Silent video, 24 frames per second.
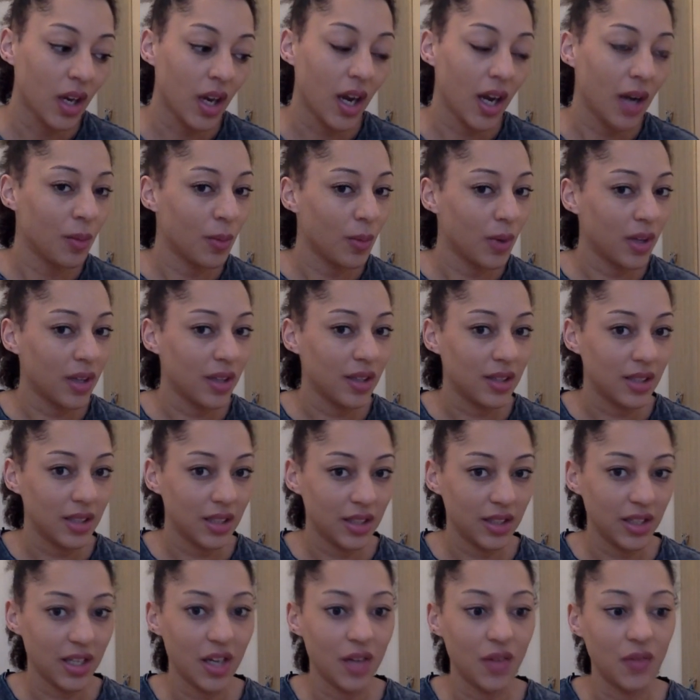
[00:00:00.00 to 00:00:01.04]
And when I
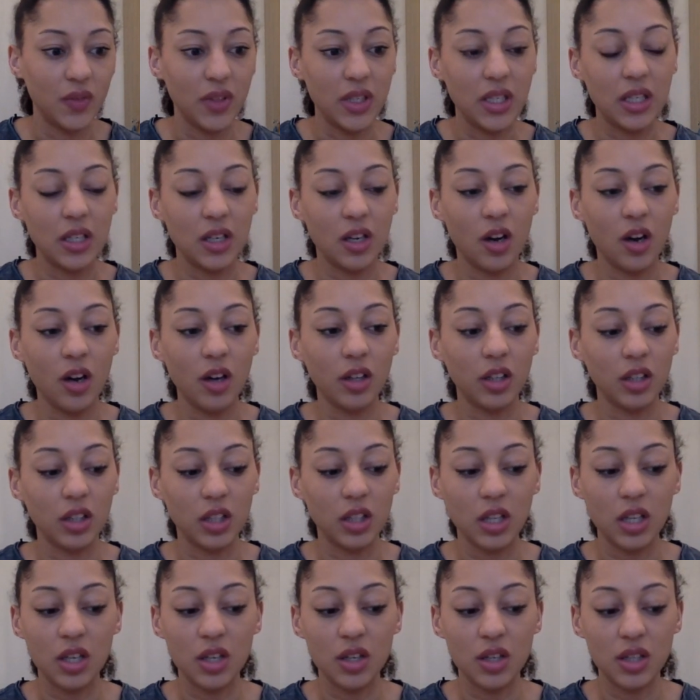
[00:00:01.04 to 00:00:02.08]
did that vlog
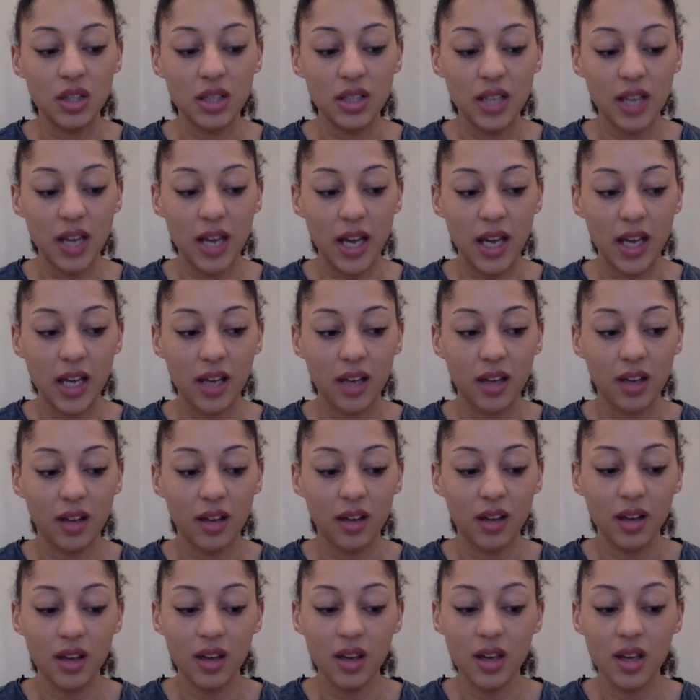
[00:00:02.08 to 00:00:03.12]
the other day,
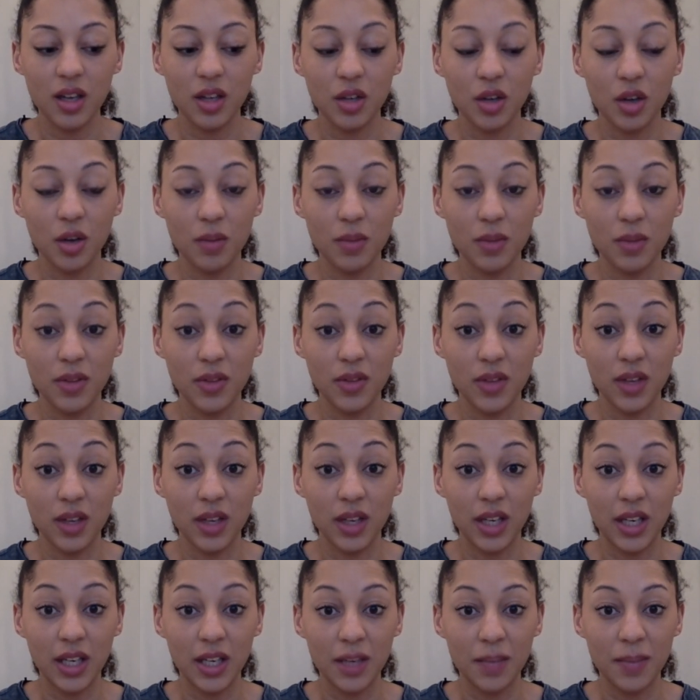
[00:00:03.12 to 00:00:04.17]
it got me
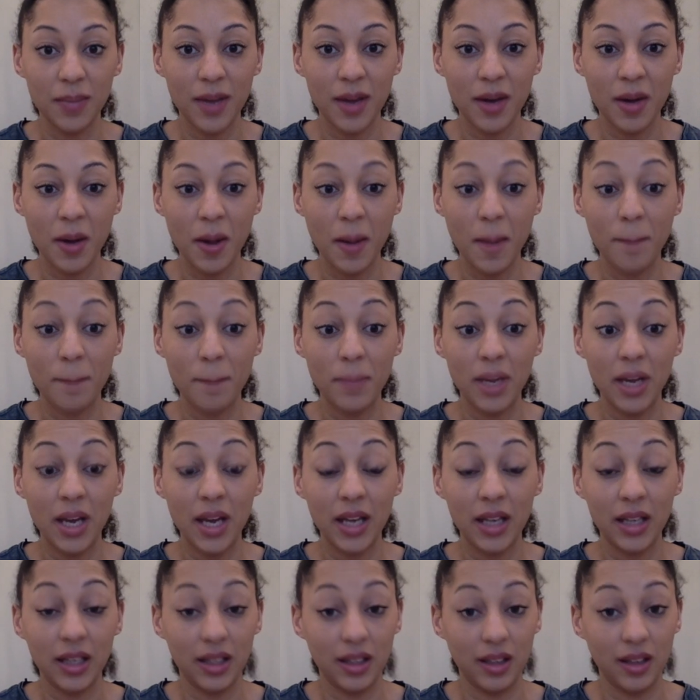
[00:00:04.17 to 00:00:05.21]
thinking about a
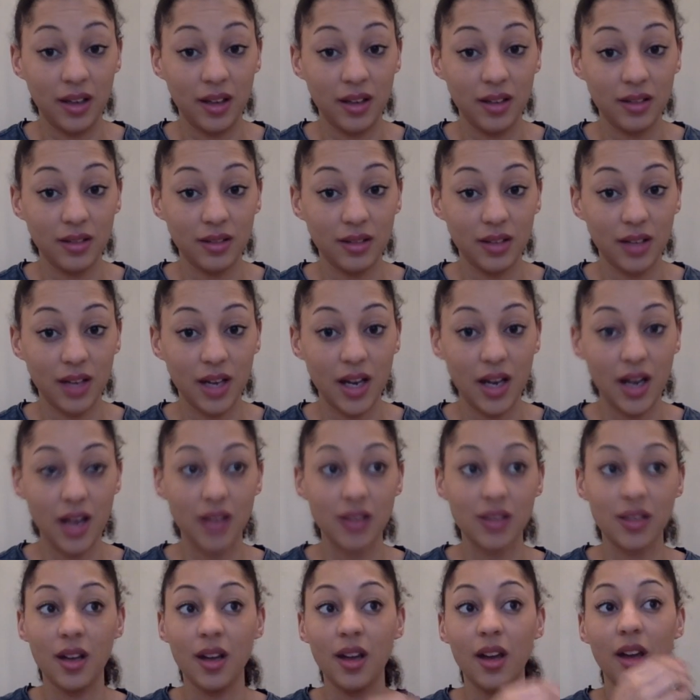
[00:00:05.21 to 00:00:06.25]
blanket
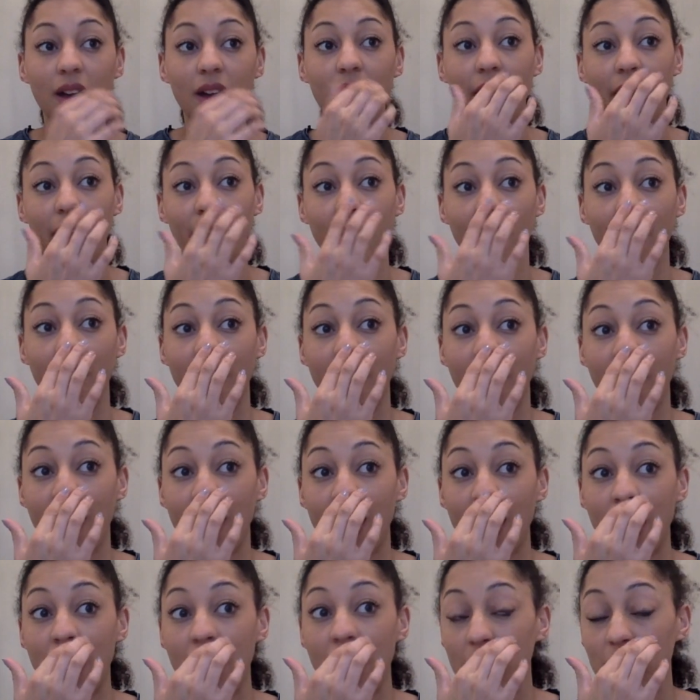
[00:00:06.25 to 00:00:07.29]
that
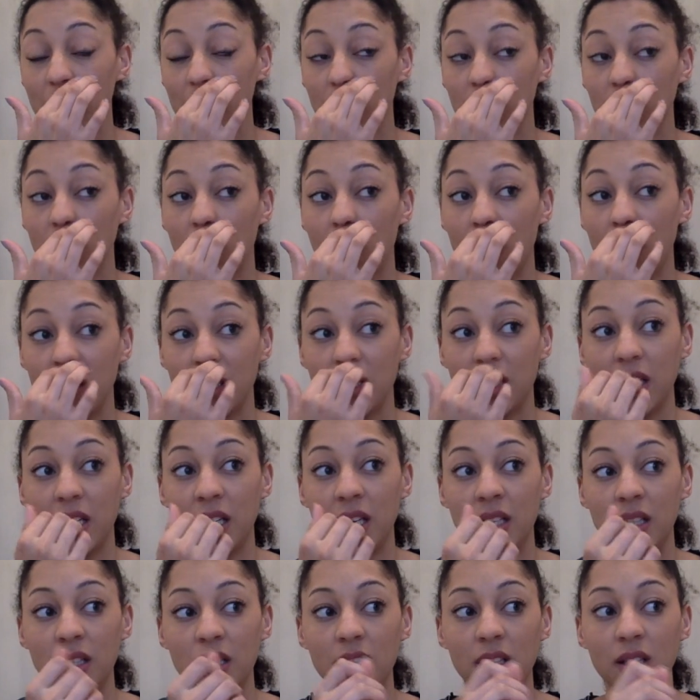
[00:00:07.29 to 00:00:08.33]
I
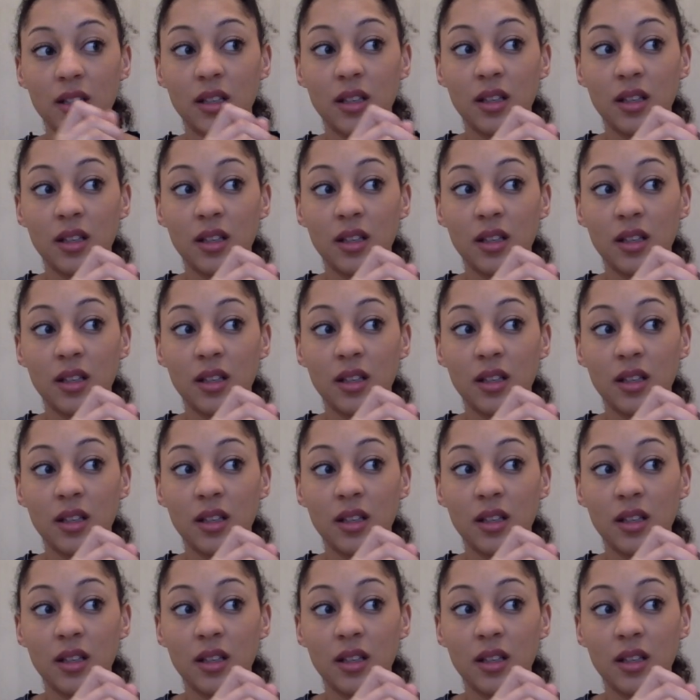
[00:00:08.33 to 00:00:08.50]
started